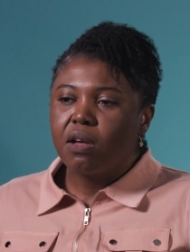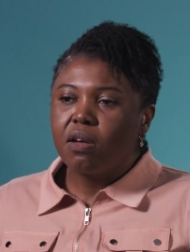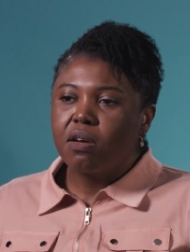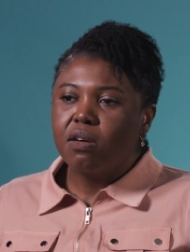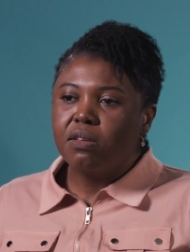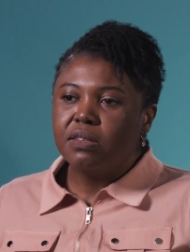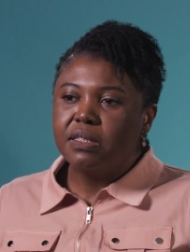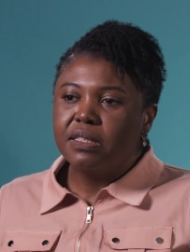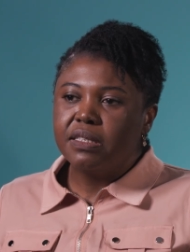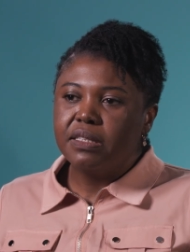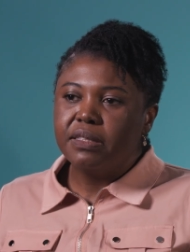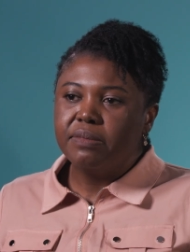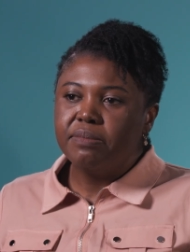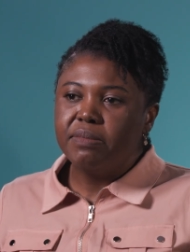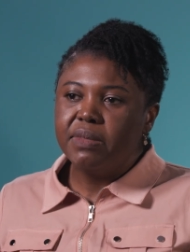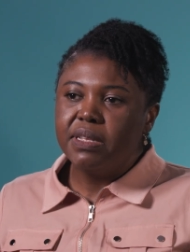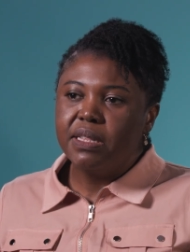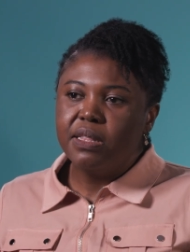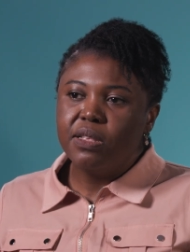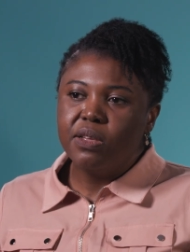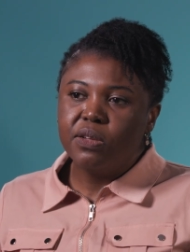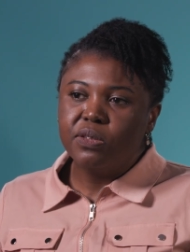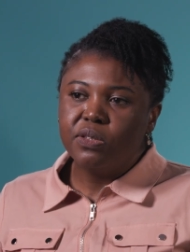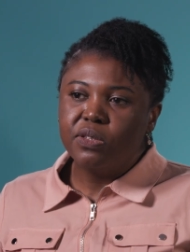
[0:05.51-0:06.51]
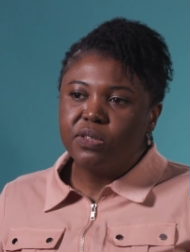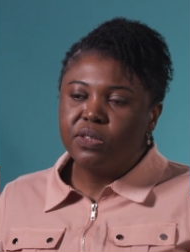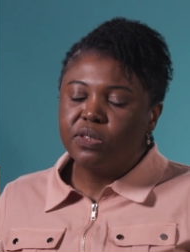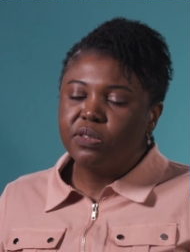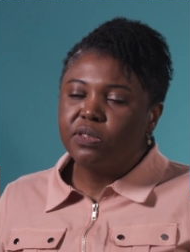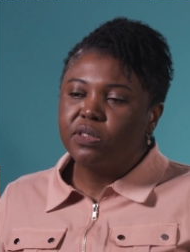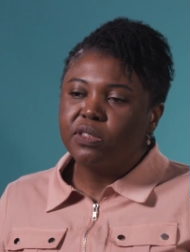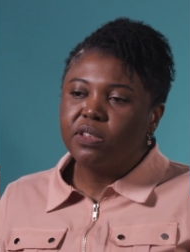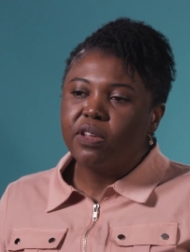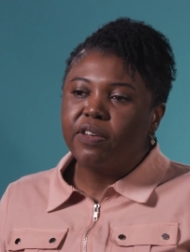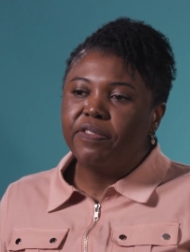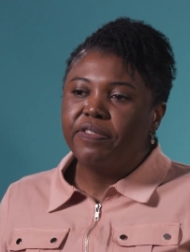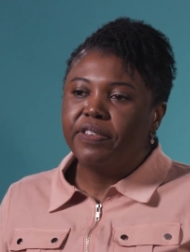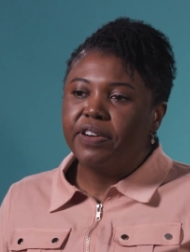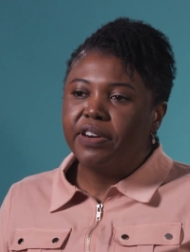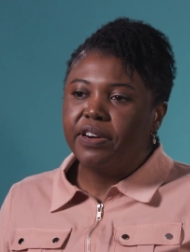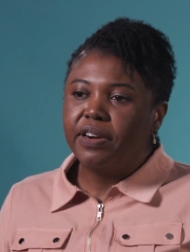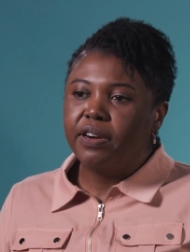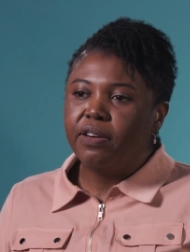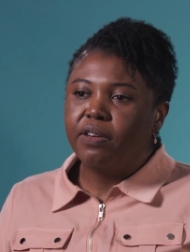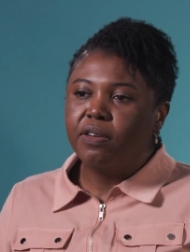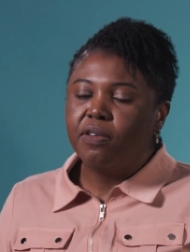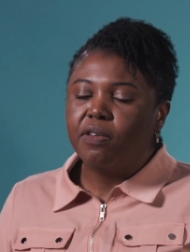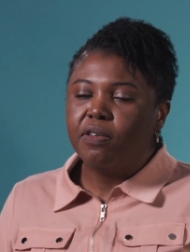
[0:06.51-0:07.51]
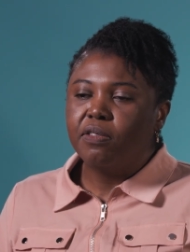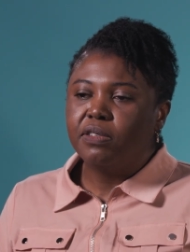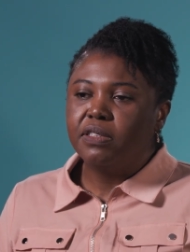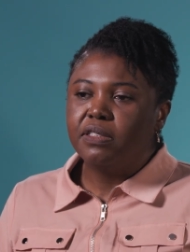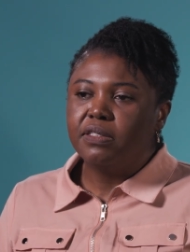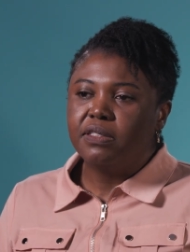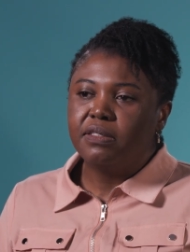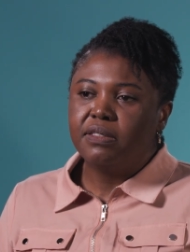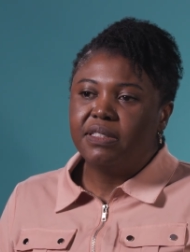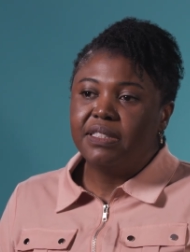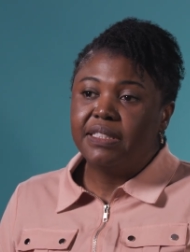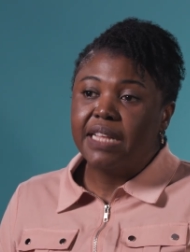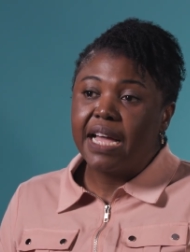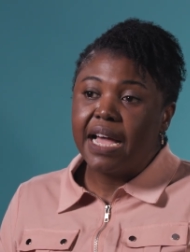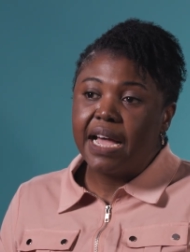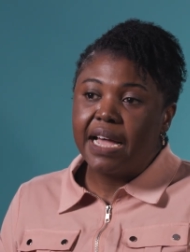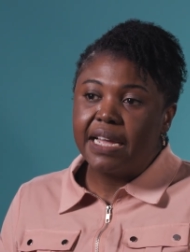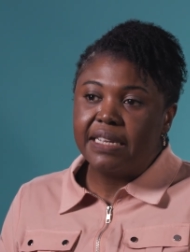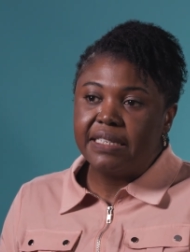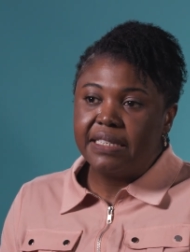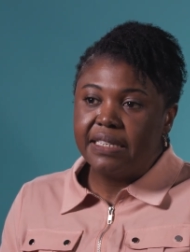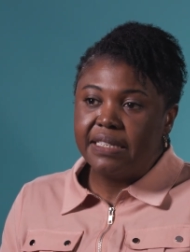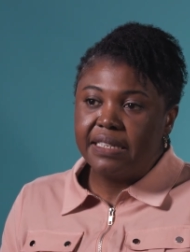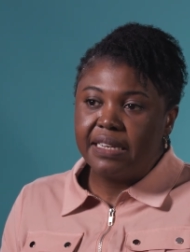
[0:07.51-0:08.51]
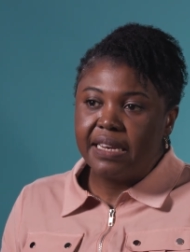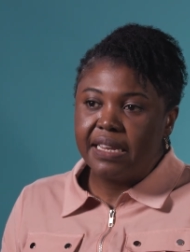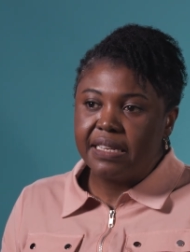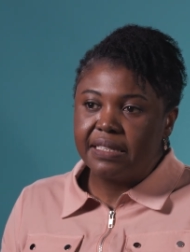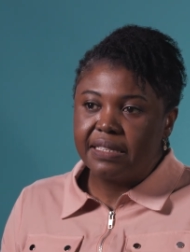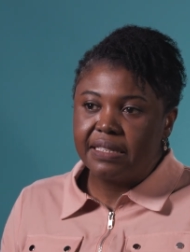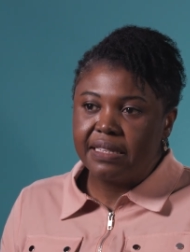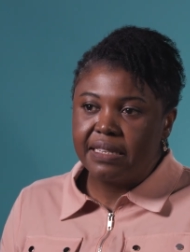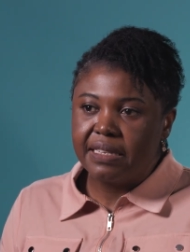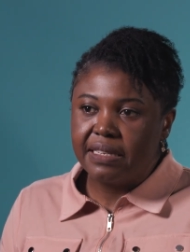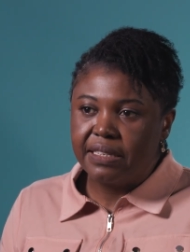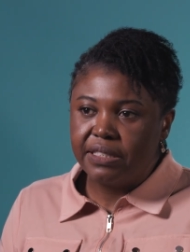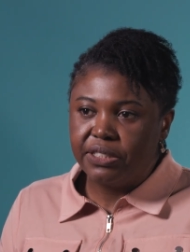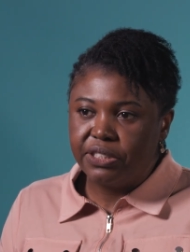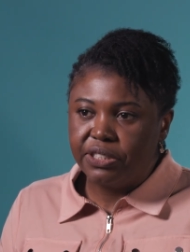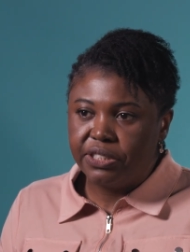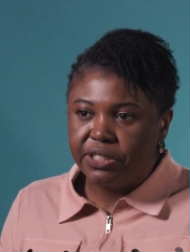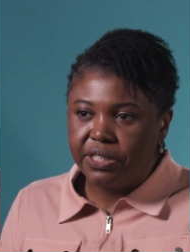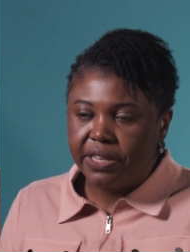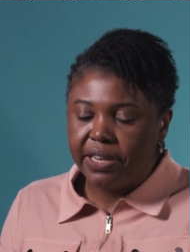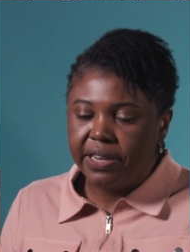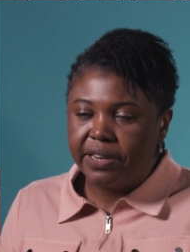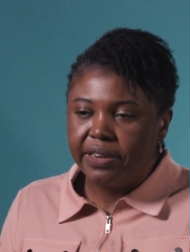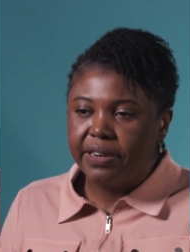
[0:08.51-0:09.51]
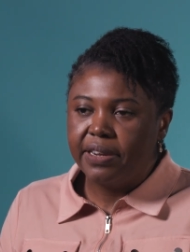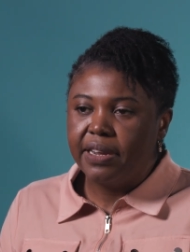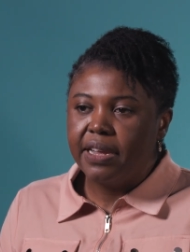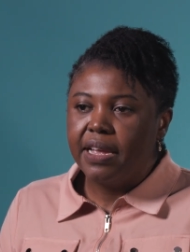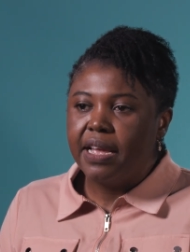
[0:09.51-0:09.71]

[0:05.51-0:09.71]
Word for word: causing millions to suffer or die needlessly each year.